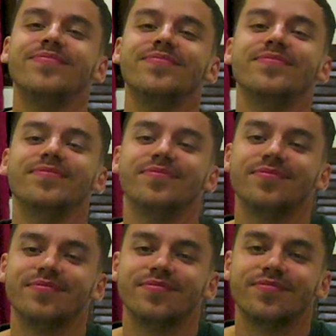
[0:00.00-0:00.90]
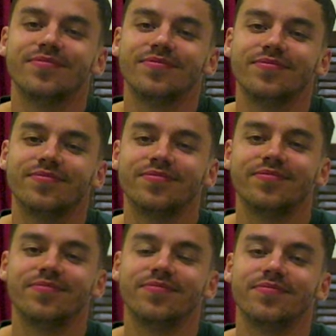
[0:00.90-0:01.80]

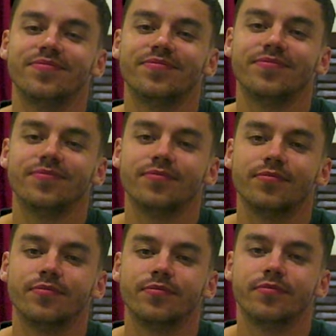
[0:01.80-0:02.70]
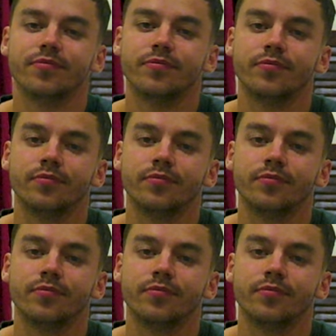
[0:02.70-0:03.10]
[no speech]